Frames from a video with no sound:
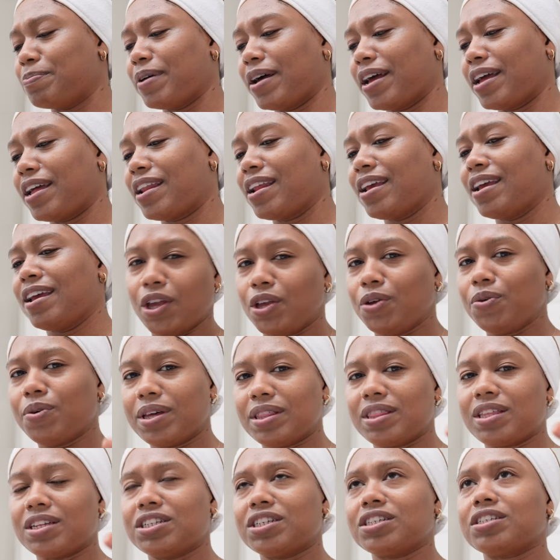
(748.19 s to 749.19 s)
but you
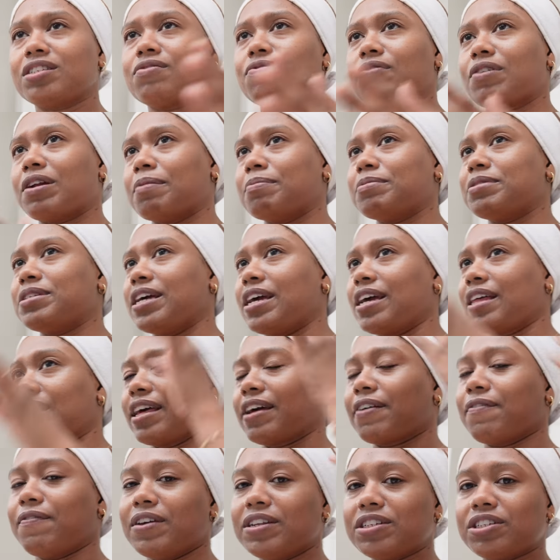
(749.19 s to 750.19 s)
get the gist of what I'm saying.
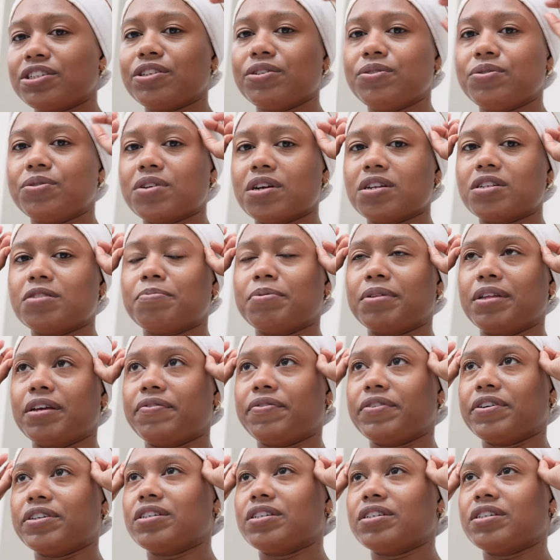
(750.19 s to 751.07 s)
Like, eventually you start to believe